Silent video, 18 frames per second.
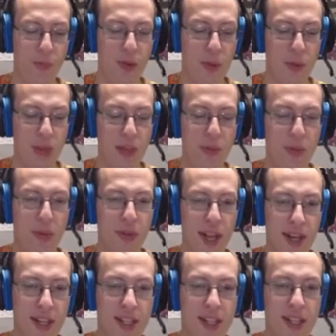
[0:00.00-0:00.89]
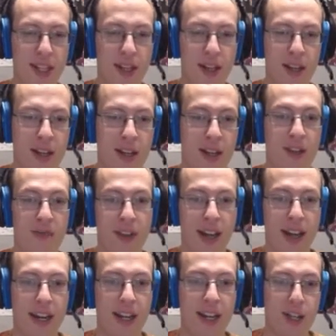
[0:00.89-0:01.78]
people not to get an
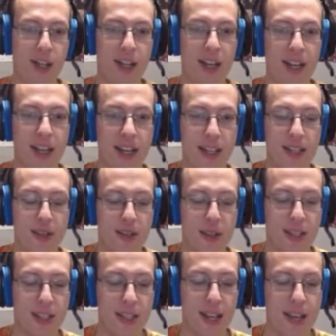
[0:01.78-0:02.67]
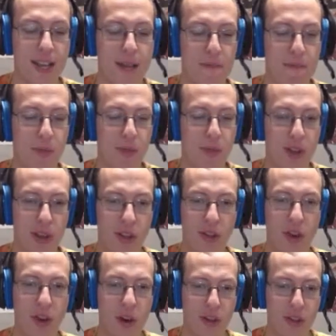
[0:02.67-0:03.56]
advantage, I guess you could say,
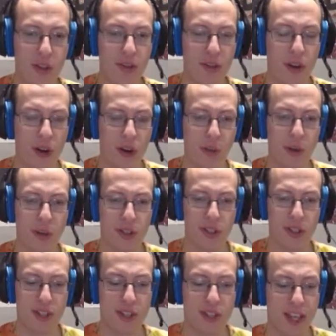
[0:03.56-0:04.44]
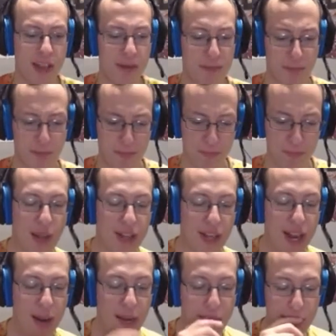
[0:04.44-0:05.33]
all the artworks are the same.
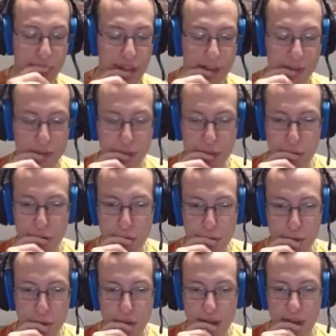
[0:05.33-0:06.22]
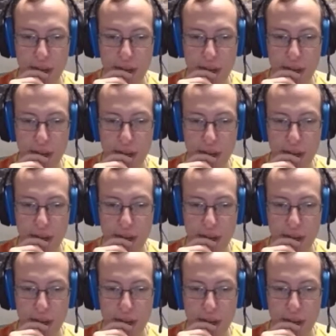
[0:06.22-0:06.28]
I would love to